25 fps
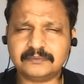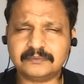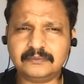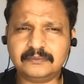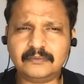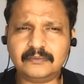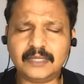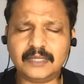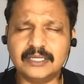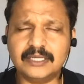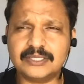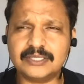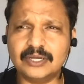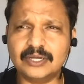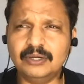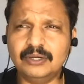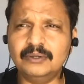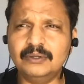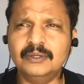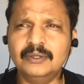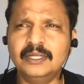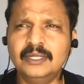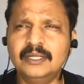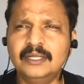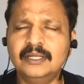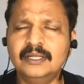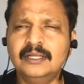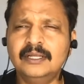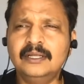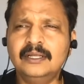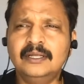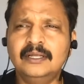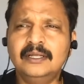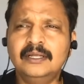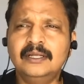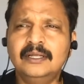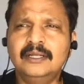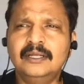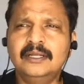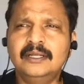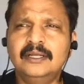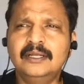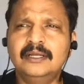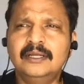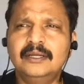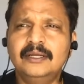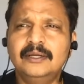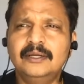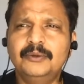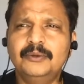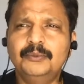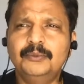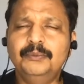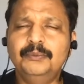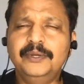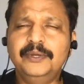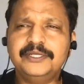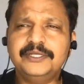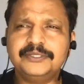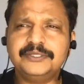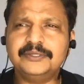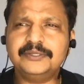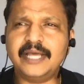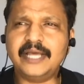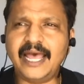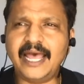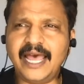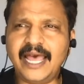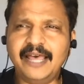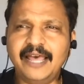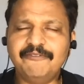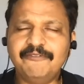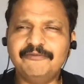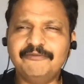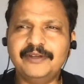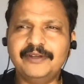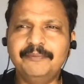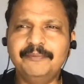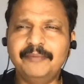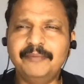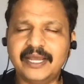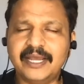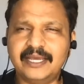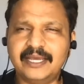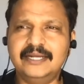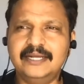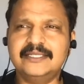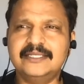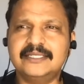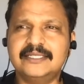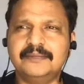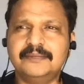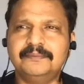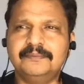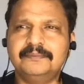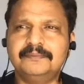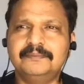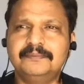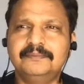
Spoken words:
So we should have a mechanism